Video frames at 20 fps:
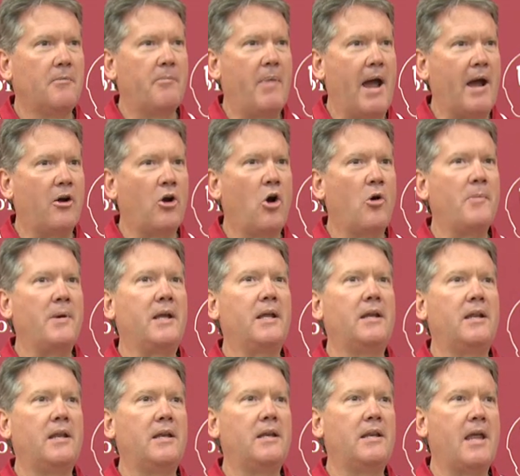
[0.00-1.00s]
Back Home
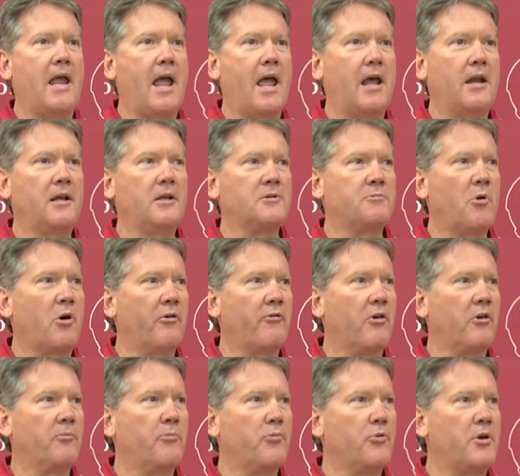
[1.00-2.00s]
Again, Indiana as part of
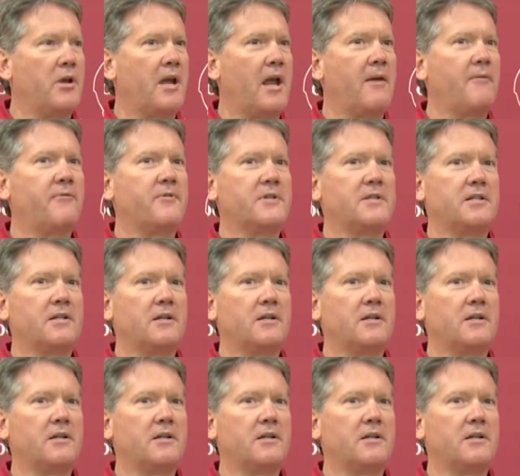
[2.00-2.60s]
our pregame